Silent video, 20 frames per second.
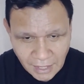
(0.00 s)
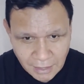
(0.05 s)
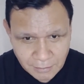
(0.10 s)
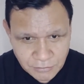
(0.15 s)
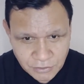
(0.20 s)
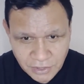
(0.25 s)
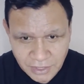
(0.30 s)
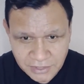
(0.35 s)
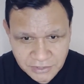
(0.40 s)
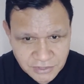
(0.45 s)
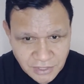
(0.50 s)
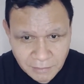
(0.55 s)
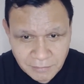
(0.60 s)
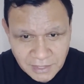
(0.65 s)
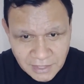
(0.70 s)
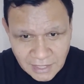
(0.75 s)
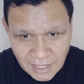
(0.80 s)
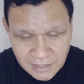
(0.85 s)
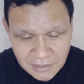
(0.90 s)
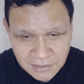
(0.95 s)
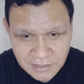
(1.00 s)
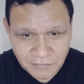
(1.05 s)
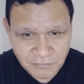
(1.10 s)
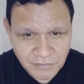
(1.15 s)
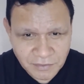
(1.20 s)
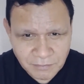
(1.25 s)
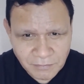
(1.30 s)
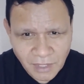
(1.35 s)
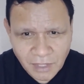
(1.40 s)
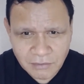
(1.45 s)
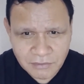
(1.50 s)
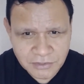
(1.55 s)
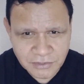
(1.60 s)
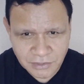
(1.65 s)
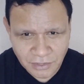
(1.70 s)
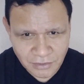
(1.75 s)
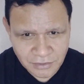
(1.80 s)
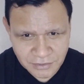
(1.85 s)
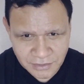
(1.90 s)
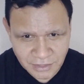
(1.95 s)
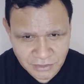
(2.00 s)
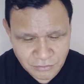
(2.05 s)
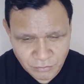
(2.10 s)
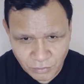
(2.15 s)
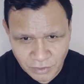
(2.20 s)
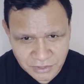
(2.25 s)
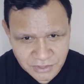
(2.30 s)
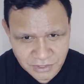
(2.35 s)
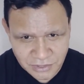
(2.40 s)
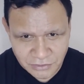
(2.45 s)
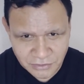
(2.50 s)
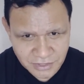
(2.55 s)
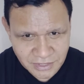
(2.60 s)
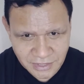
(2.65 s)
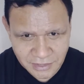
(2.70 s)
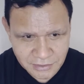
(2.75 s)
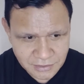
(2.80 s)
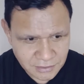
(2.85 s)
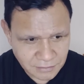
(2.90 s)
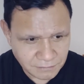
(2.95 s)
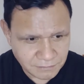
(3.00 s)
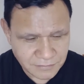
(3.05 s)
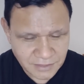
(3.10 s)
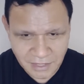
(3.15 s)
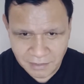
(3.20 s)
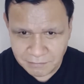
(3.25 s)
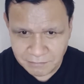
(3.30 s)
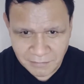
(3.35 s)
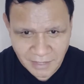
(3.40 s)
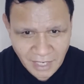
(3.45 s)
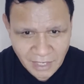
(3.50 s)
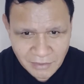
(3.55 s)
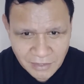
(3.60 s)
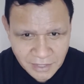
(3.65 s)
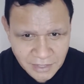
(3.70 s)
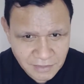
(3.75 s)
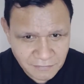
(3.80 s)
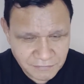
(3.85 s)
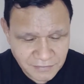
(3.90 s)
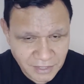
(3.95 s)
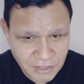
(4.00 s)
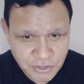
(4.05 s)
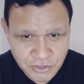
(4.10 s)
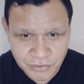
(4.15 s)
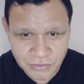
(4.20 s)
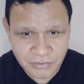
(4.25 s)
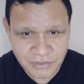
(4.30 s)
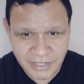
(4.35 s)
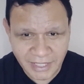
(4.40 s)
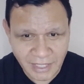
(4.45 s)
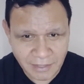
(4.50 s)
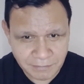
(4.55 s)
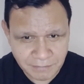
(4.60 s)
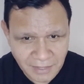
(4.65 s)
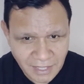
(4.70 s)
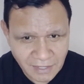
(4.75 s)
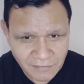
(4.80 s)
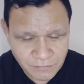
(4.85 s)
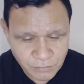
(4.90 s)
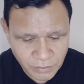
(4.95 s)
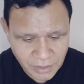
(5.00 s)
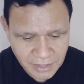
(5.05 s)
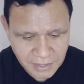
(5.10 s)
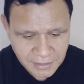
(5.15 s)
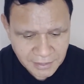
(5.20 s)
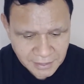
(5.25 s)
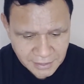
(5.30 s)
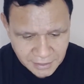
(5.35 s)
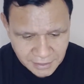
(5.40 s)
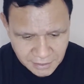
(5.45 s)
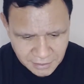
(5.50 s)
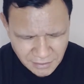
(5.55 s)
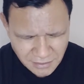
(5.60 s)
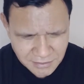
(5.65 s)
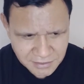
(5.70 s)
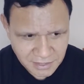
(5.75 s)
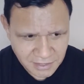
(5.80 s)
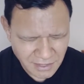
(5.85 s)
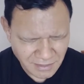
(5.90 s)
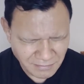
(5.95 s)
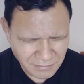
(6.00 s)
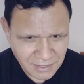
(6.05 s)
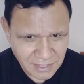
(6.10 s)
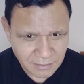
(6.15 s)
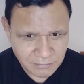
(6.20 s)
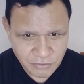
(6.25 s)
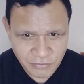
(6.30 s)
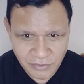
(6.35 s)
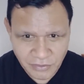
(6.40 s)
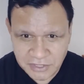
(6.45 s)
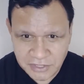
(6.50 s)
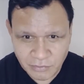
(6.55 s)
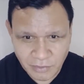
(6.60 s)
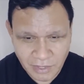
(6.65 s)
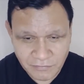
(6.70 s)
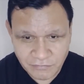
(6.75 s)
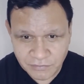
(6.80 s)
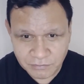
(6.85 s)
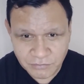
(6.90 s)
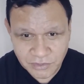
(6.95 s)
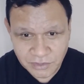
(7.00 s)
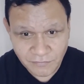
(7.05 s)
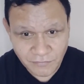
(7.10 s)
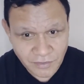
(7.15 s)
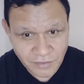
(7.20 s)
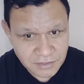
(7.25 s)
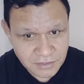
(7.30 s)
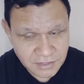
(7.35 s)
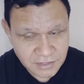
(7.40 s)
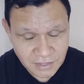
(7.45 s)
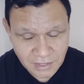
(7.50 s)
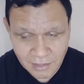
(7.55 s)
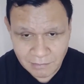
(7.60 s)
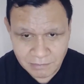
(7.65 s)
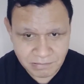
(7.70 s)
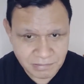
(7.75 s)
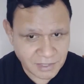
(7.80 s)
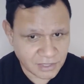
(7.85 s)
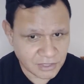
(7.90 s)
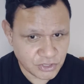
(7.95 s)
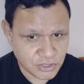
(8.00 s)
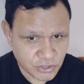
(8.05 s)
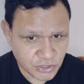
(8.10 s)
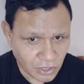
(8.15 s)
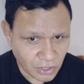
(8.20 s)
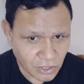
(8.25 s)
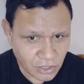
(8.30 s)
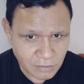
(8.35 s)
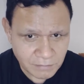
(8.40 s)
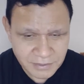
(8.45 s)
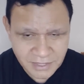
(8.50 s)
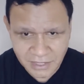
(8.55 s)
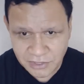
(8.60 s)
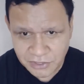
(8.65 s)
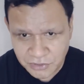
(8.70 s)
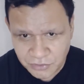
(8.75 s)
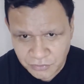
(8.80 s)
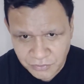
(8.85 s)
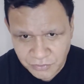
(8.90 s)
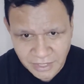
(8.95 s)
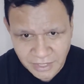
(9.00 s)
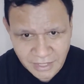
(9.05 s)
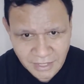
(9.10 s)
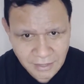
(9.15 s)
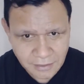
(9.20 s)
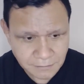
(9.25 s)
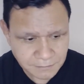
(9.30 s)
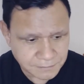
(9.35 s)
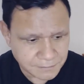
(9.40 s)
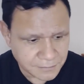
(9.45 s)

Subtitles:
You hit so many other different milestones as you're watching your kids get married, if they choose that pathway. You see them graduate from university, get a job, get a career,